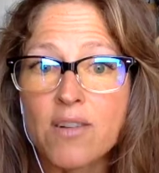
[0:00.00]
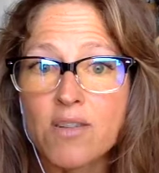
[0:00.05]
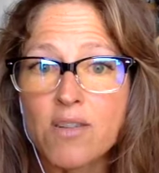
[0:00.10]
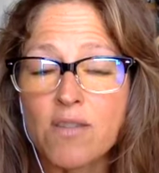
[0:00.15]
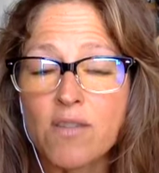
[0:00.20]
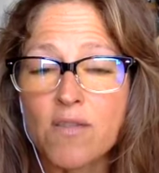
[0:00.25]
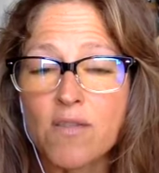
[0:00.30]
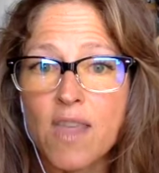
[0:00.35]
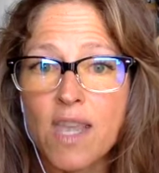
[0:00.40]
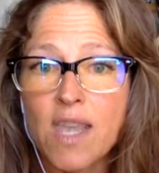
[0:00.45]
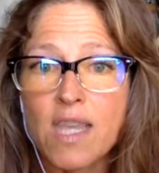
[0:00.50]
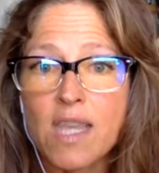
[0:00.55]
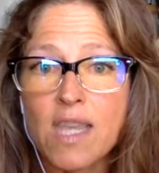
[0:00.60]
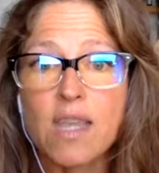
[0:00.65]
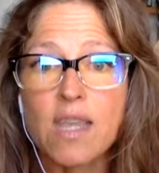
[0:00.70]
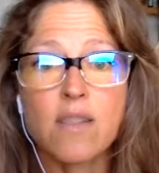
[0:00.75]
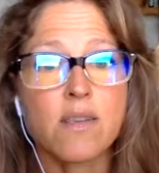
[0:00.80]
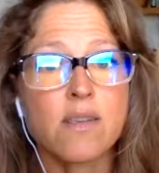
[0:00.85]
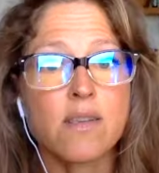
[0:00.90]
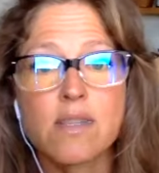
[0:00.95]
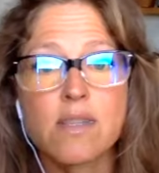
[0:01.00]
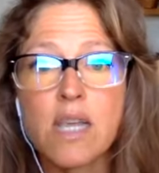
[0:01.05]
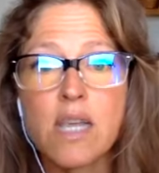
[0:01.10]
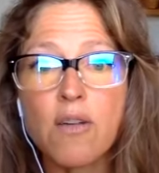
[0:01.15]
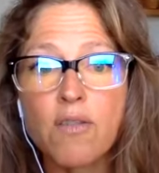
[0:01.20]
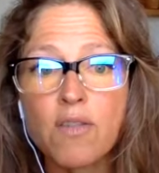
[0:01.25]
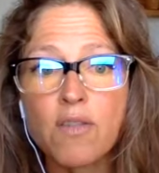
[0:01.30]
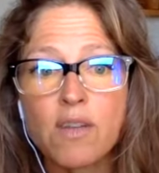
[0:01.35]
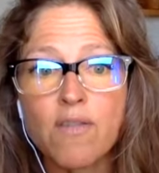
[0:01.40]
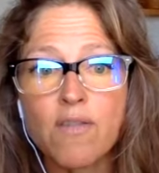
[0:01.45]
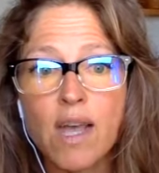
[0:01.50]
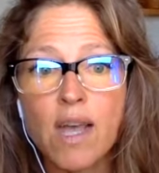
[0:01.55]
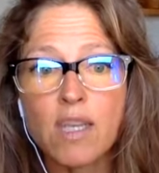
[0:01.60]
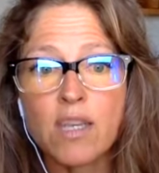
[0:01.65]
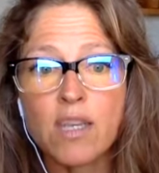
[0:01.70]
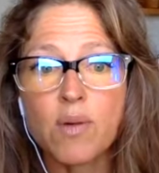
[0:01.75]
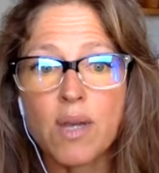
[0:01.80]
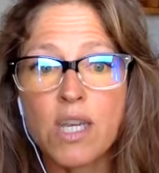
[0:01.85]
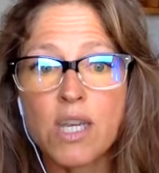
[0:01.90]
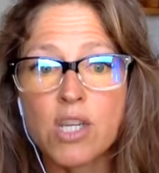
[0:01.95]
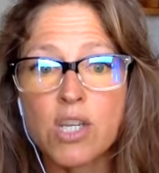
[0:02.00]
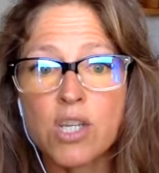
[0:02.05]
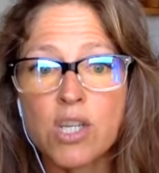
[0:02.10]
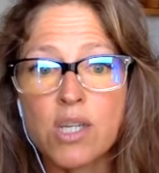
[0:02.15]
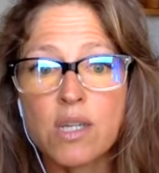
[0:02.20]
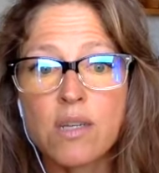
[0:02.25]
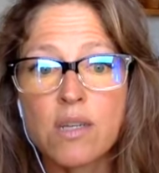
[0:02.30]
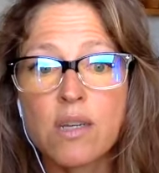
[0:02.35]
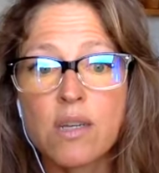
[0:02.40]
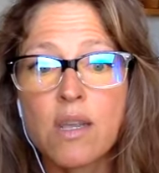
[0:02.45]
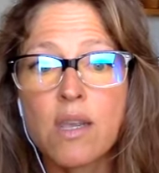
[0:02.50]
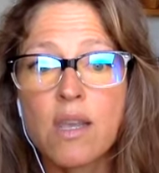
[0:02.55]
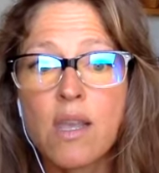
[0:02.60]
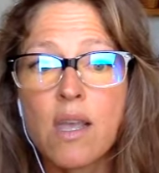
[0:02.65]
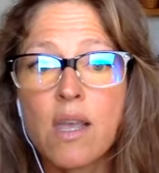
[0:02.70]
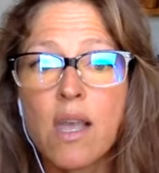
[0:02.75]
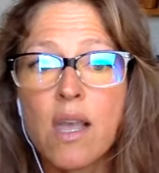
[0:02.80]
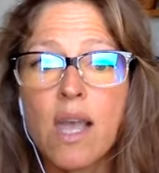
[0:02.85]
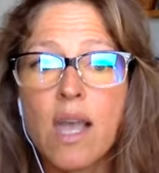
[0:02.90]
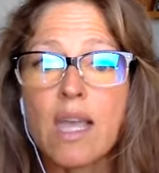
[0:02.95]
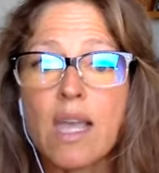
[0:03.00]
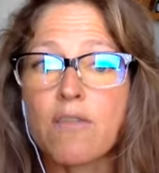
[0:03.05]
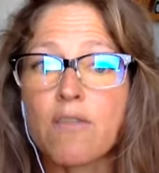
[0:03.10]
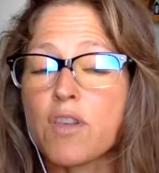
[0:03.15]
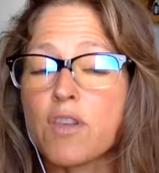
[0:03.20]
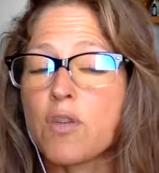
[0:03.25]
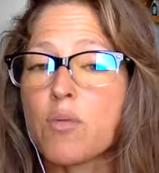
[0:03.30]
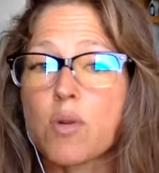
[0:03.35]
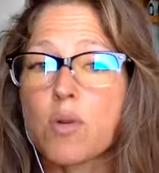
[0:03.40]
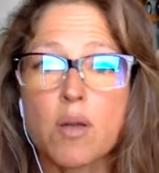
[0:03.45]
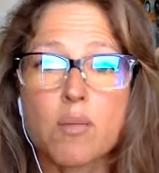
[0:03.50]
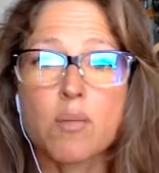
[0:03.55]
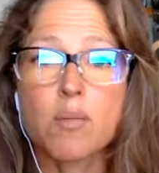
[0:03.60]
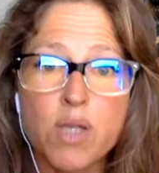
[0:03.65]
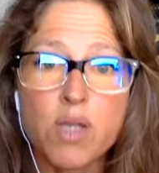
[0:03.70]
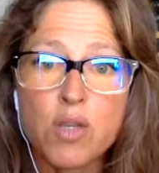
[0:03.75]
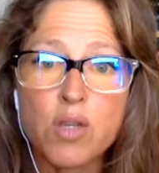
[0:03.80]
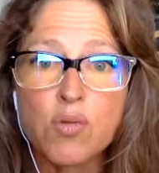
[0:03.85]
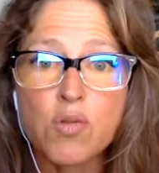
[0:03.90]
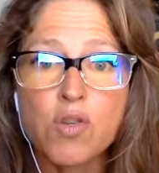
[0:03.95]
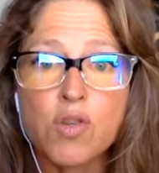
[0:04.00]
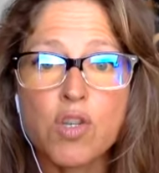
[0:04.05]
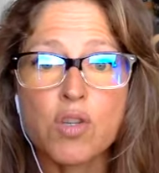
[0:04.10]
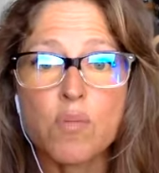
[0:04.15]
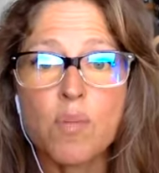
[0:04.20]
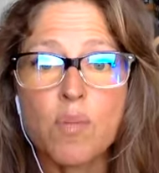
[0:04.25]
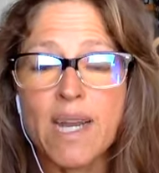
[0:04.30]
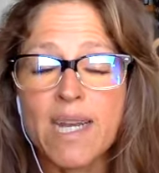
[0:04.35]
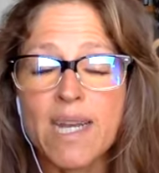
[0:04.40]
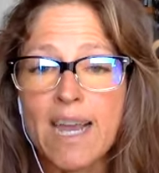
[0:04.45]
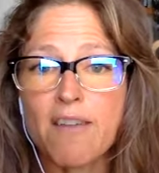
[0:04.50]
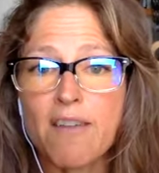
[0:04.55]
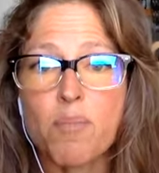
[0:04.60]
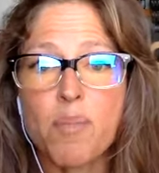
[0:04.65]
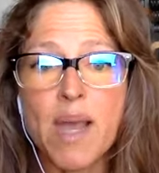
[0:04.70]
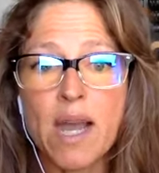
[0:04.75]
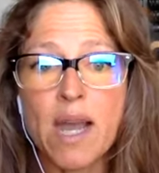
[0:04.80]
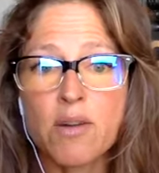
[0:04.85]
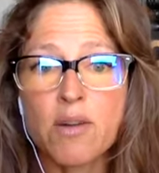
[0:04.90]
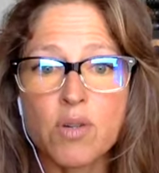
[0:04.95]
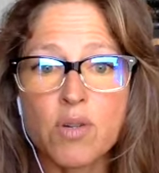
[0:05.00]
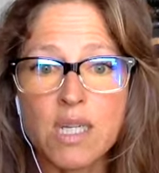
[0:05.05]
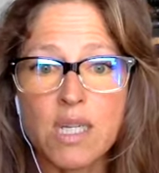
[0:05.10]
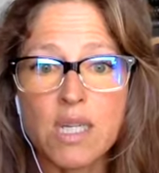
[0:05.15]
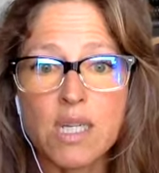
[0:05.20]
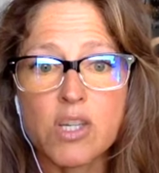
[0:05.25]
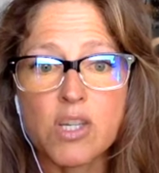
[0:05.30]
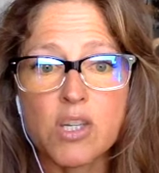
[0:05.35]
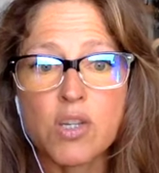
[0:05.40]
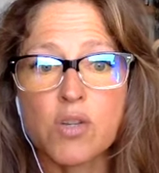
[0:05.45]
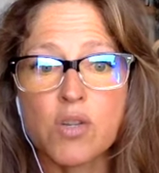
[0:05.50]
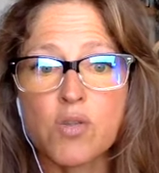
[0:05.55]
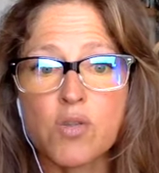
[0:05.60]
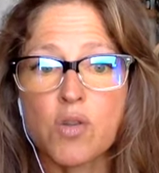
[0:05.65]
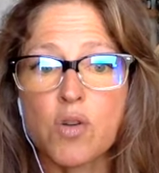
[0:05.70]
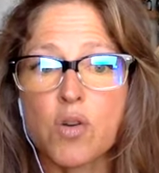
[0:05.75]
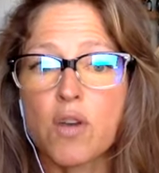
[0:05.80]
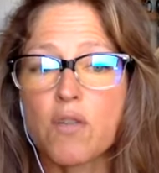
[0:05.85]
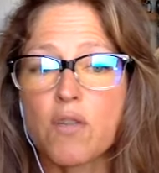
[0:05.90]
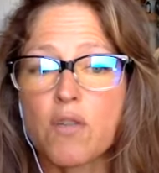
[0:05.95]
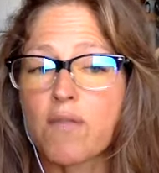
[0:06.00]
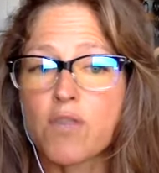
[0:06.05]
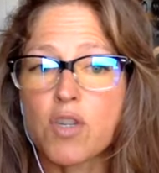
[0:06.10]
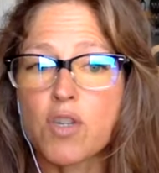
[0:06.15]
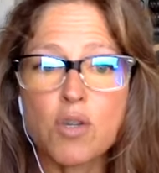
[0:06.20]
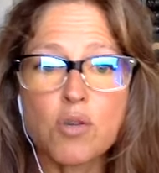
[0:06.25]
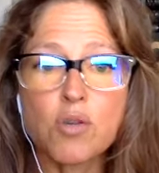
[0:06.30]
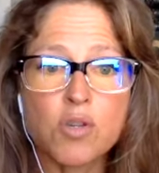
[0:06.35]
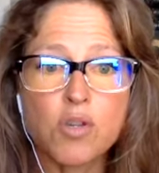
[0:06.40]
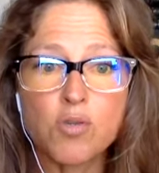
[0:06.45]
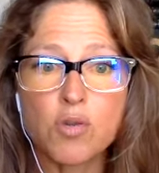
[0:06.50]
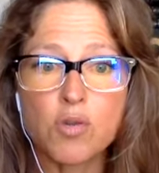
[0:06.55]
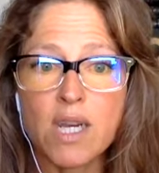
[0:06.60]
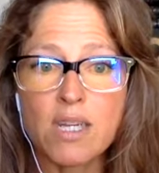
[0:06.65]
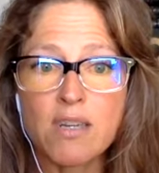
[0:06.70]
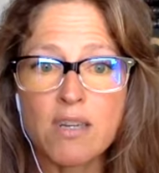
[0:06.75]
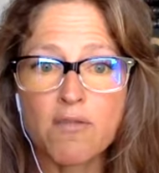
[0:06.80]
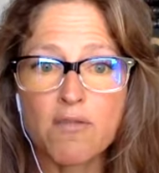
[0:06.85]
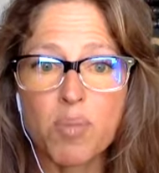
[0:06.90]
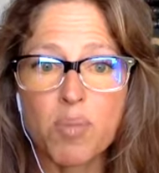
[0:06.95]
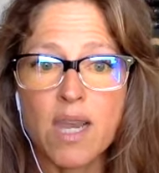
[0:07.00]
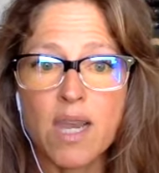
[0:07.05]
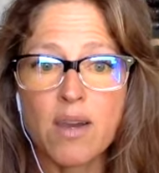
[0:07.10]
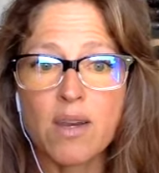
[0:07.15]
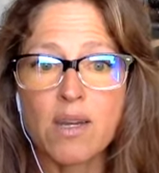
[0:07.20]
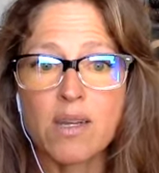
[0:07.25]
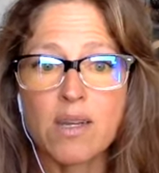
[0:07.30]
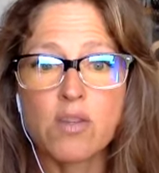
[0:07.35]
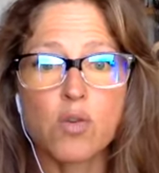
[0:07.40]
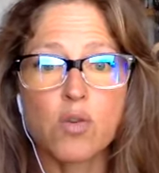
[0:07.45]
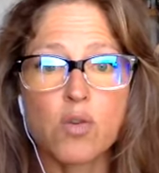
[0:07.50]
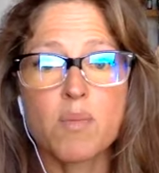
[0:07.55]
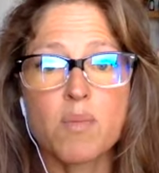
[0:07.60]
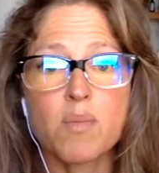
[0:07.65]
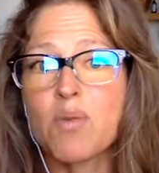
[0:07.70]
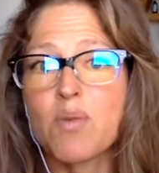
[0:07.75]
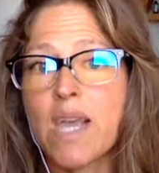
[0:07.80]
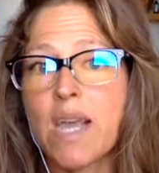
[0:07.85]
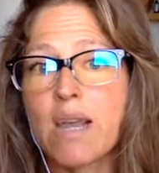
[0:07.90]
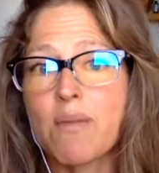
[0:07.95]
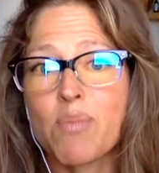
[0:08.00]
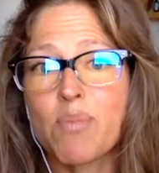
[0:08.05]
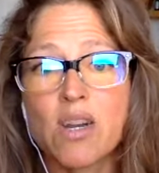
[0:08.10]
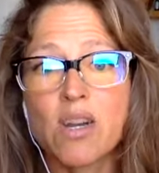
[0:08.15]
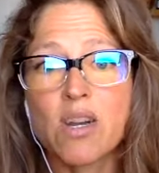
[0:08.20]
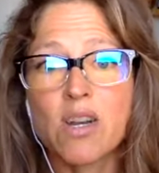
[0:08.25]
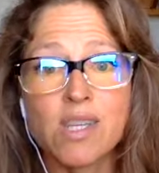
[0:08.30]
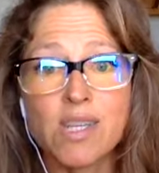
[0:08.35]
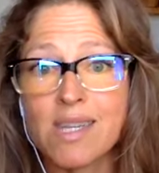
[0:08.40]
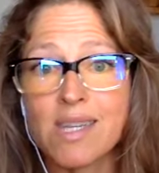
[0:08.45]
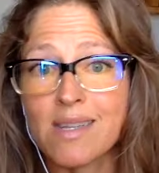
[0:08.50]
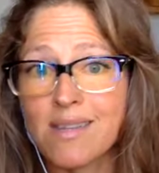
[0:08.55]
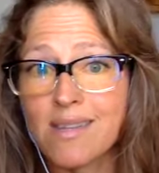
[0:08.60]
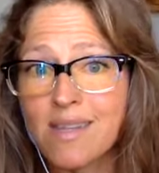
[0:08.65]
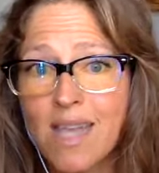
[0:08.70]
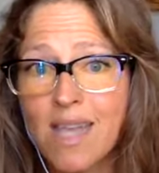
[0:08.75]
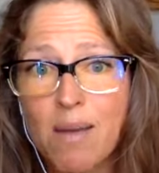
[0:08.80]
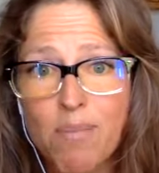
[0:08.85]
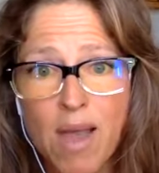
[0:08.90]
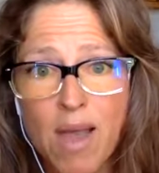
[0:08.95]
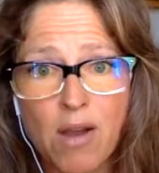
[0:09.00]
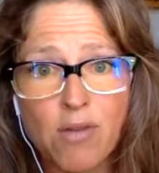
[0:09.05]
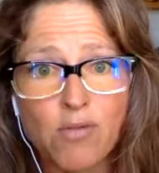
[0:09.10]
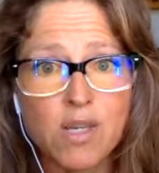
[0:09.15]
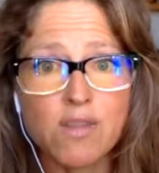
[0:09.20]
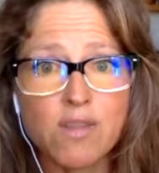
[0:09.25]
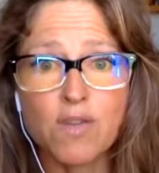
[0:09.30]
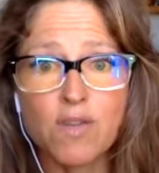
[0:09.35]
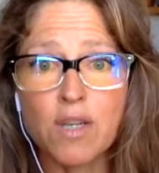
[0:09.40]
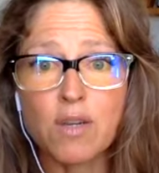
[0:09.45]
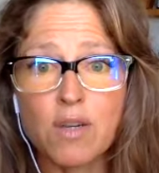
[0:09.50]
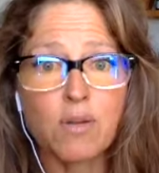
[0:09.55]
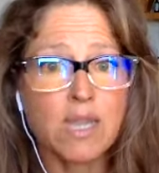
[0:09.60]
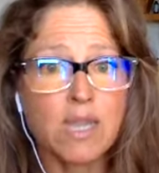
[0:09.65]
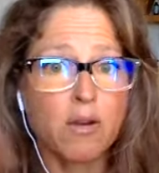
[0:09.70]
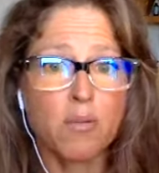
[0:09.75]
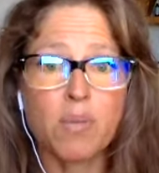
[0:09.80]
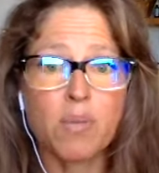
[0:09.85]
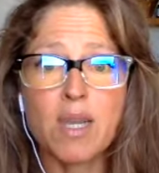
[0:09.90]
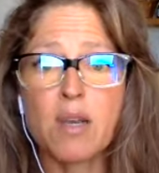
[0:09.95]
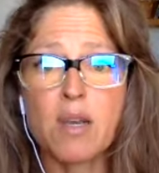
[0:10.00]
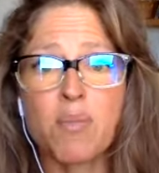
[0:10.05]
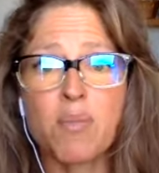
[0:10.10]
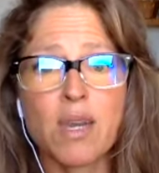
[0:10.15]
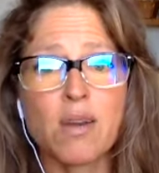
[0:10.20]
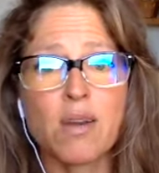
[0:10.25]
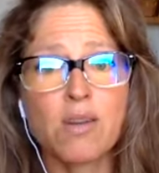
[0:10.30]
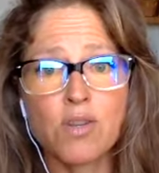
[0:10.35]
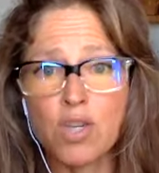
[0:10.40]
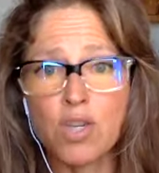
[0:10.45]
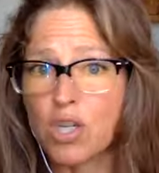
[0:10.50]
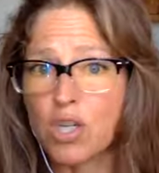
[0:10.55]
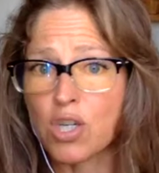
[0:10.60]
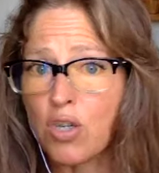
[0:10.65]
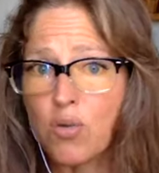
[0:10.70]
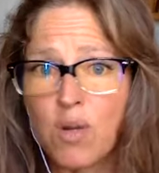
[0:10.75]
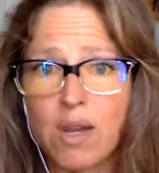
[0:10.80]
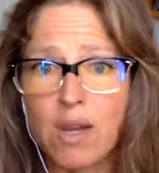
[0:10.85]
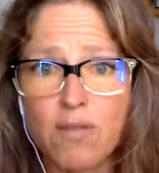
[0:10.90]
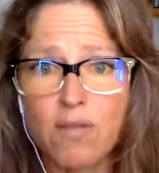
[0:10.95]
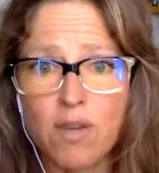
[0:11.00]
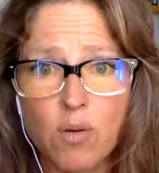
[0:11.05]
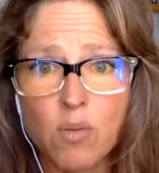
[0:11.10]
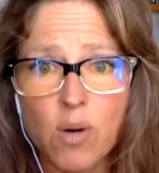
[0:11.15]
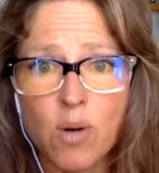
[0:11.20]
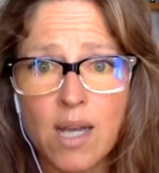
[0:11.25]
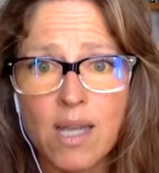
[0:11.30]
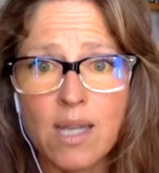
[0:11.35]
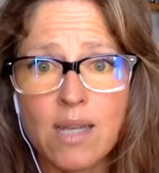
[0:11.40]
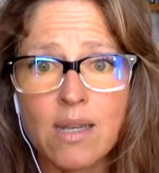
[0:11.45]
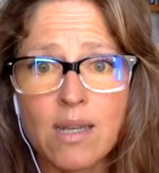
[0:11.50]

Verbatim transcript: of thinking this self-devaluation if you were abused, you might have boundary issues, or if you have too strict of parents, or maybe you had parents that didn't set boundaries for you and they were peer parents, you can do whatever you want.